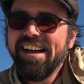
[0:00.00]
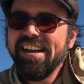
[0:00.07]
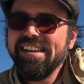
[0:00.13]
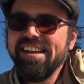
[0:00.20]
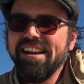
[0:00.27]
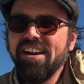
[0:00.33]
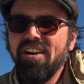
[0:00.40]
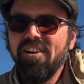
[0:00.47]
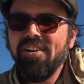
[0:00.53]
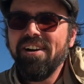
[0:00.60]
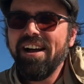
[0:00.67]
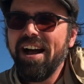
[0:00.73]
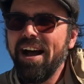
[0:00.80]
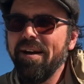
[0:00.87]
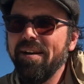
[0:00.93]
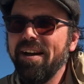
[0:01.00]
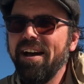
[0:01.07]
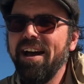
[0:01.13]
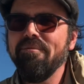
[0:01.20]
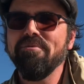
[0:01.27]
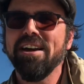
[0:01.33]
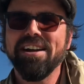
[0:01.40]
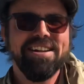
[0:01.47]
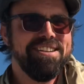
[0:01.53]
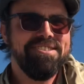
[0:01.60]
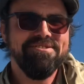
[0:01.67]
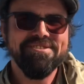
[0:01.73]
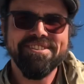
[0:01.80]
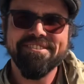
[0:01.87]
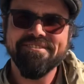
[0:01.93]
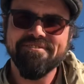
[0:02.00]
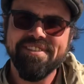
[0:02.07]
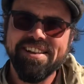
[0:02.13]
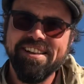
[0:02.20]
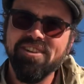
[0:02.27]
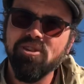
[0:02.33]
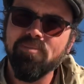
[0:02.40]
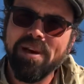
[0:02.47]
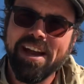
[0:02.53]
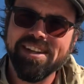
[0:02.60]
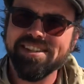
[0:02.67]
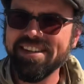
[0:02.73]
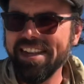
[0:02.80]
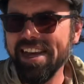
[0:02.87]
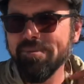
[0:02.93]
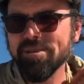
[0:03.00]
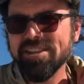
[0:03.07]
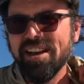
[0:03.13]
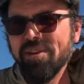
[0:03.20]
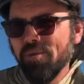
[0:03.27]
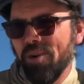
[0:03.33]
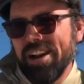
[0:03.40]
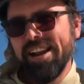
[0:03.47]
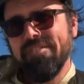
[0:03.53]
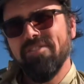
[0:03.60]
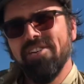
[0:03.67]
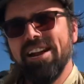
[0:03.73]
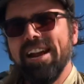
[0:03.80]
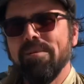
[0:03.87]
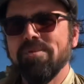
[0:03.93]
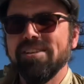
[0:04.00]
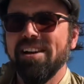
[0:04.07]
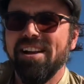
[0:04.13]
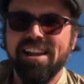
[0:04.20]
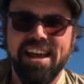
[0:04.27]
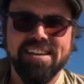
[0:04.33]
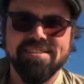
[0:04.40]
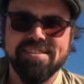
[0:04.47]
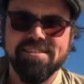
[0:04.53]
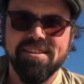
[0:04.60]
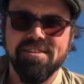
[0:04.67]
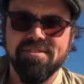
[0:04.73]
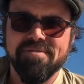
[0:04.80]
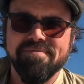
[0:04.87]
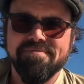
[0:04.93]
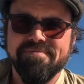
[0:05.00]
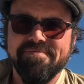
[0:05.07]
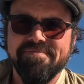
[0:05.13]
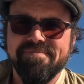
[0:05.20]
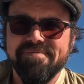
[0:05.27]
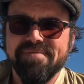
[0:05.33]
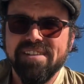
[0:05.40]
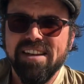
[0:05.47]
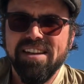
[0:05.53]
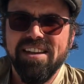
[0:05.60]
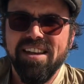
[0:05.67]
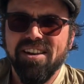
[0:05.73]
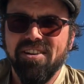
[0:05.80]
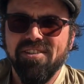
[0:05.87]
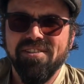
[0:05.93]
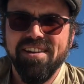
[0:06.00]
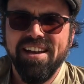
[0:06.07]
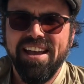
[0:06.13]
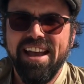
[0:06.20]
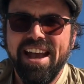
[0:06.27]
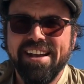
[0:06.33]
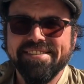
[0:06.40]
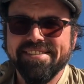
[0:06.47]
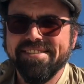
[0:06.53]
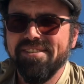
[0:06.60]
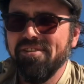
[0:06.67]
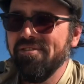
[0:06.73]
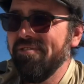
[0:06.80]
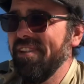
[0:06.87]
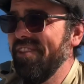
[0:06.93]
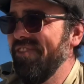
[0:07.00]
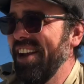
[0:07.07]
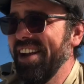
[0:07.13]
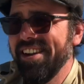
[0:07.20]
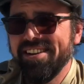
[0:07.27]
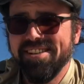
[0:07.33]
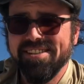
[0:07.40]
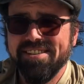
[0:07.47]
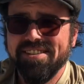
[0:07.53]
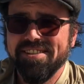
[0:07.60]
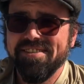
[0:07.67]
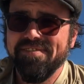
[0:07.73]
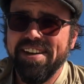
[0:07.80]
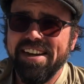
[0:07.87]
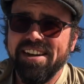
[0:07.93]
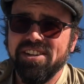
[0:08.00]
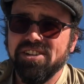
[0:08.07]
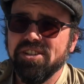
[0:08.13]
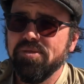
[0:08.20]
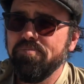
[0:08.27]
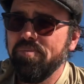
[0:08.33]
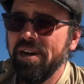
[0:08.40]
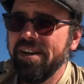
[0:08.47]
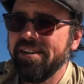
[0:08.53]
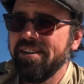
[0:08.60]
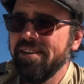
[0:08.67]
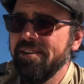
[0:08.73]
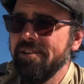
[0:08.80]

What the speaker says: you know, I'm not going to do another video bashing Amazon. Whatever. Amazon has its own, you know, it has its own advantages and disadvantages. But